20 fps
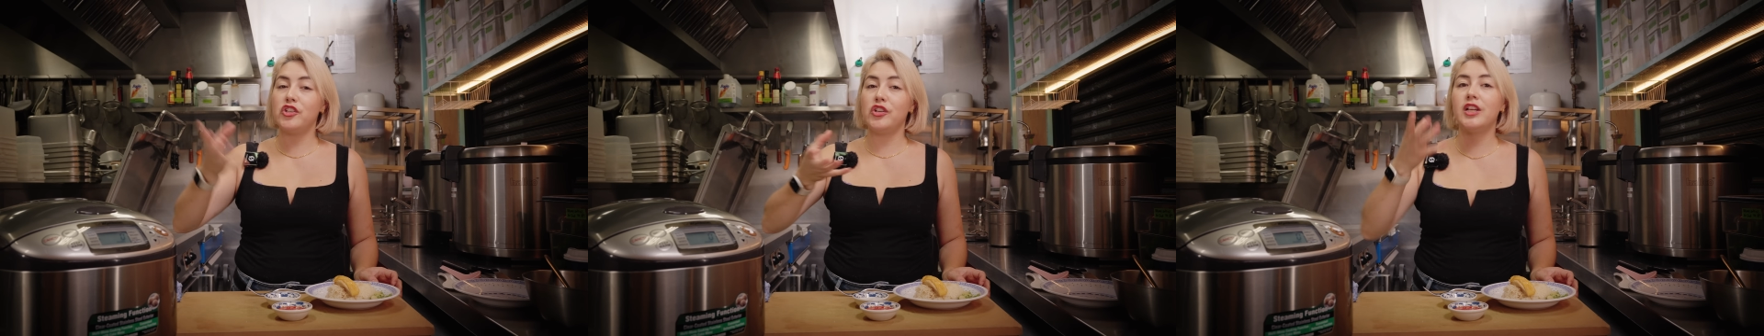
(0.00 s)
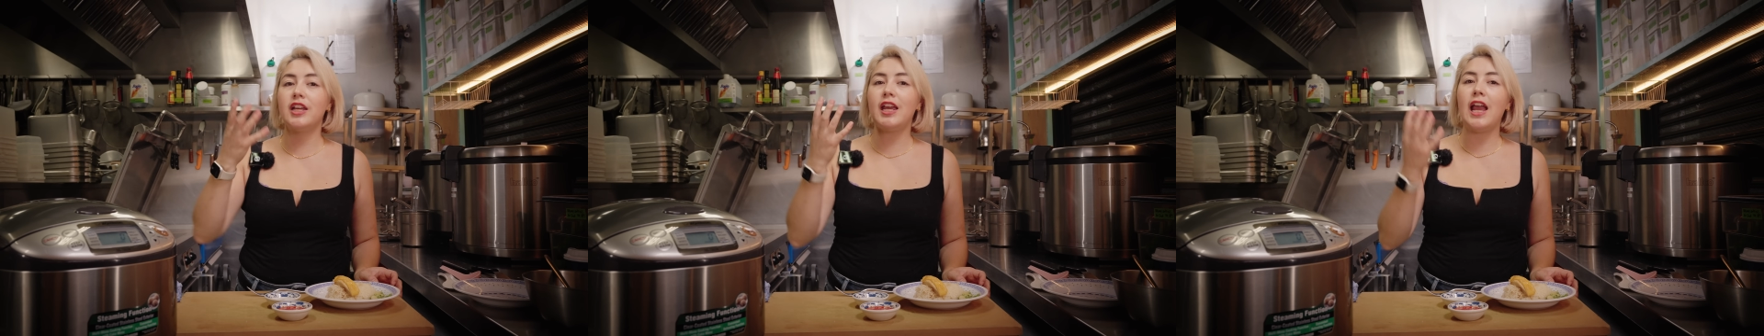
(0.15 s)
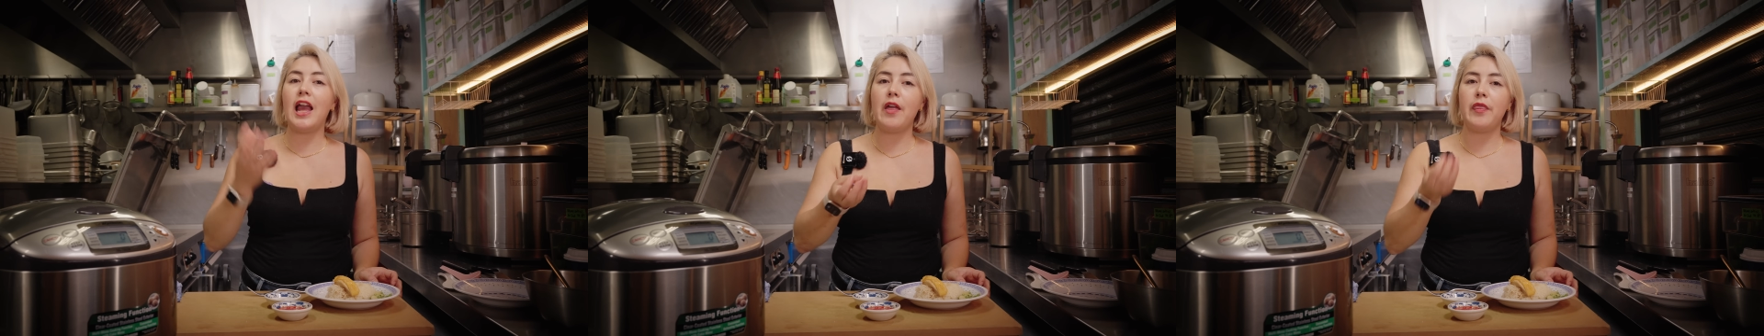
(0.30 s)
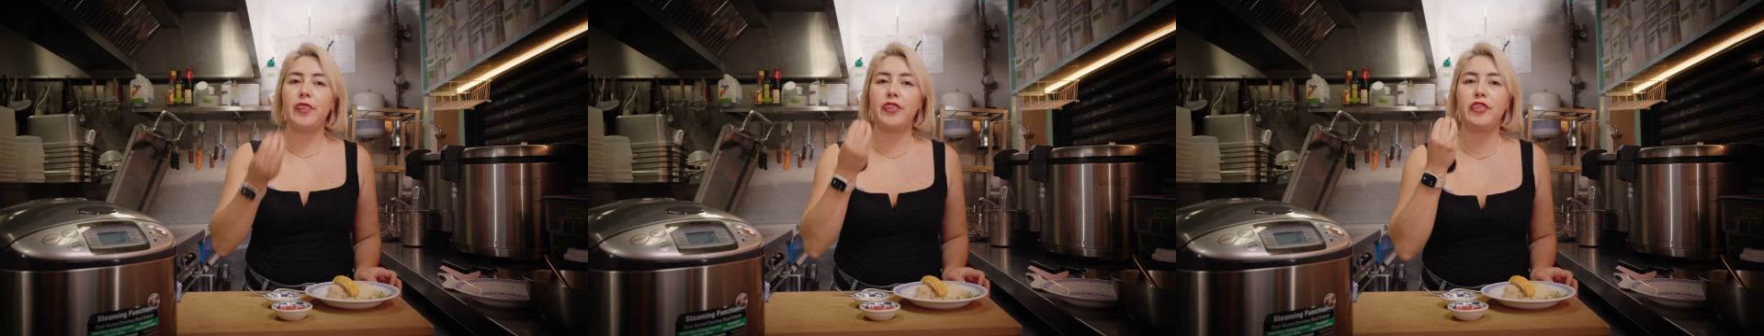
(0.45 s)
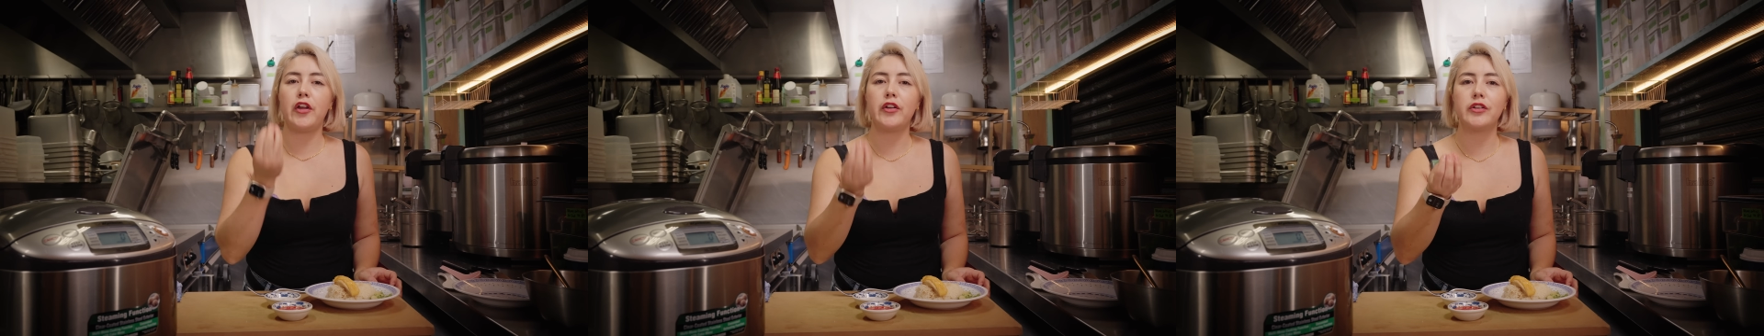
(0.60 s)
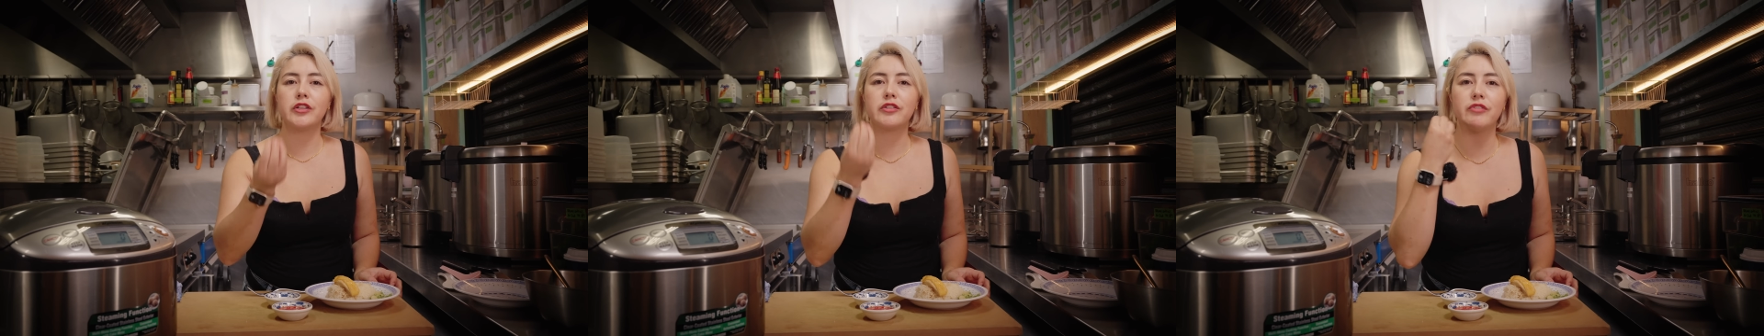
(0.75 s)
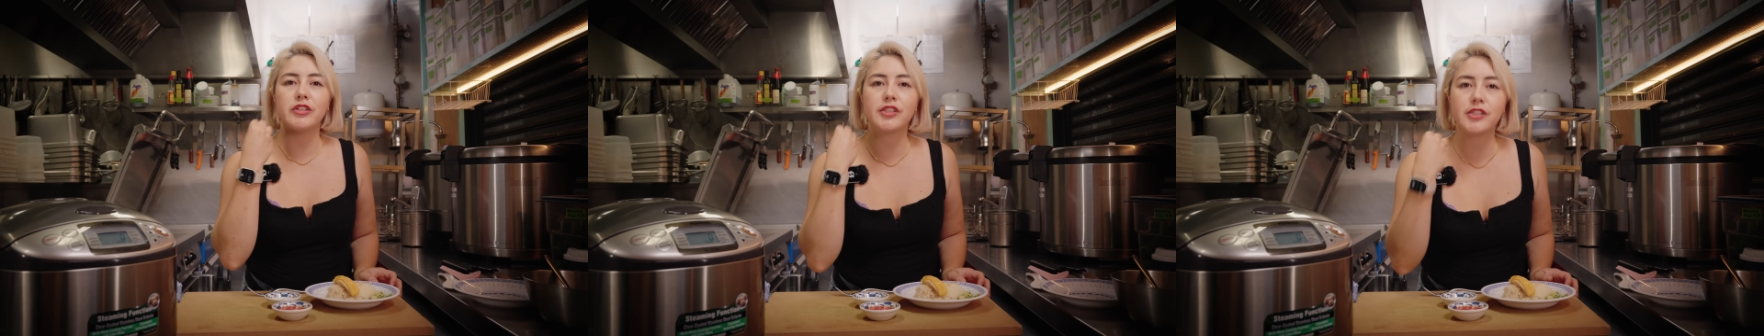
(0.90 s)
get
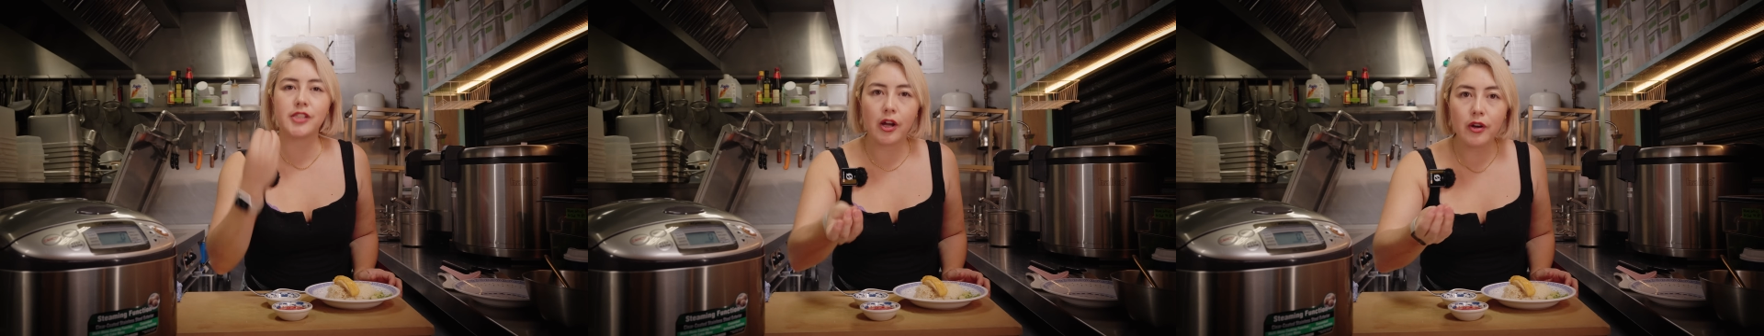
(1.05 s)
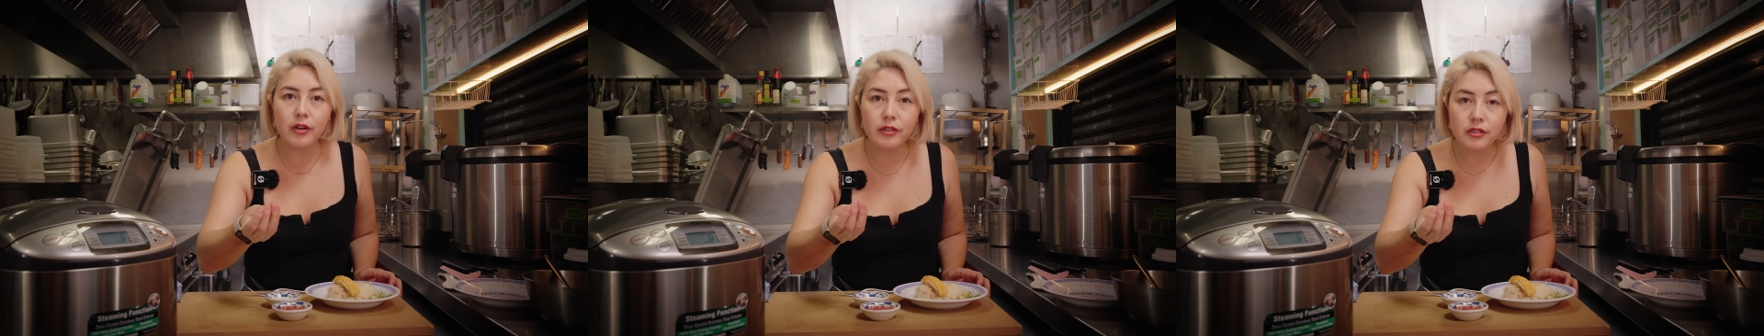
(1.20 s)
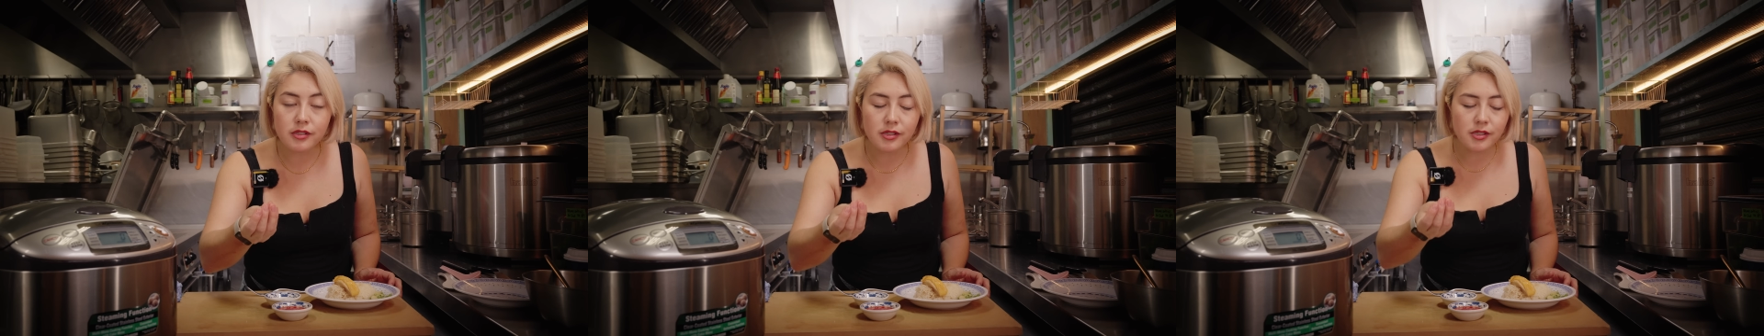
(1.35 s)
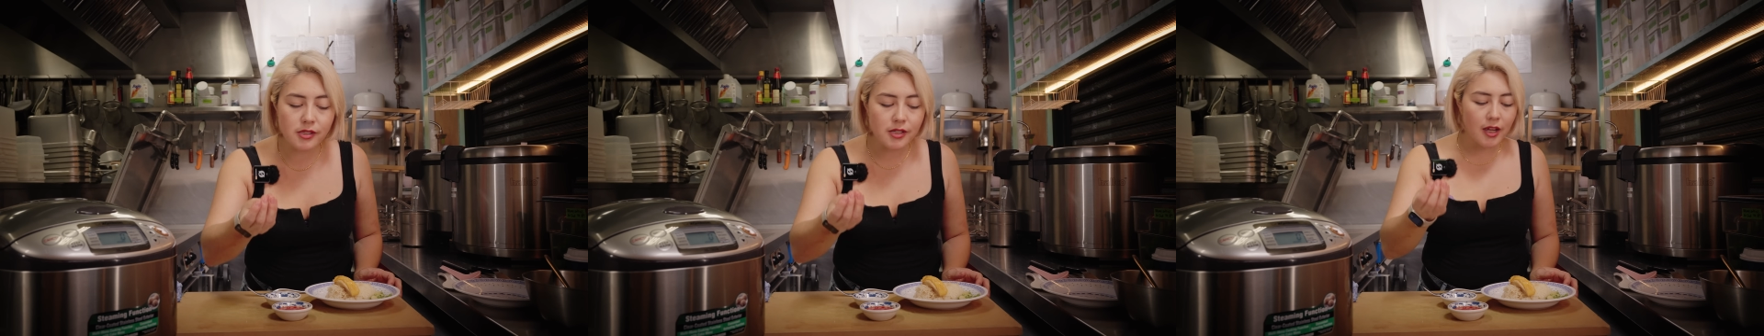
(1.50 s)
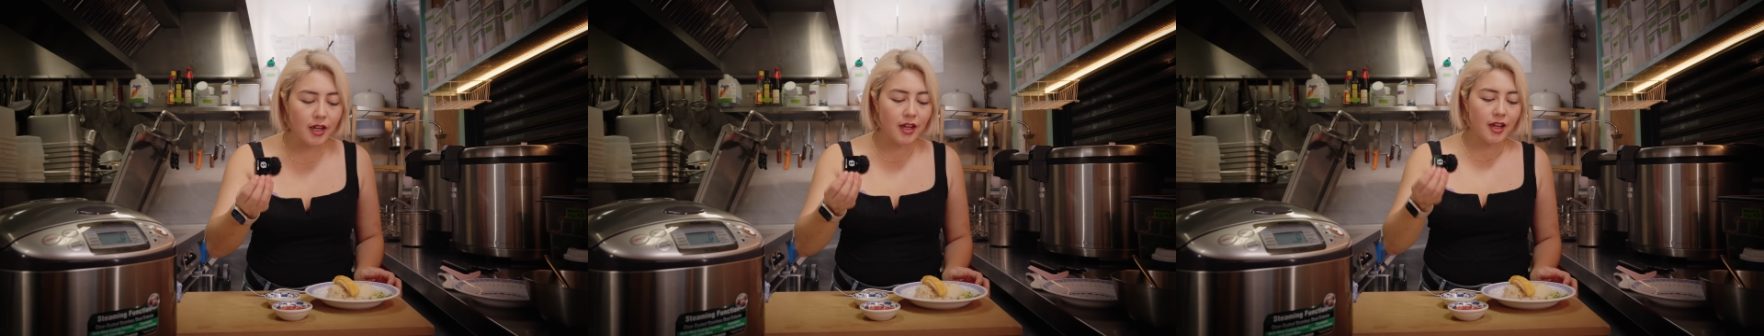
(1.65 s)
those results.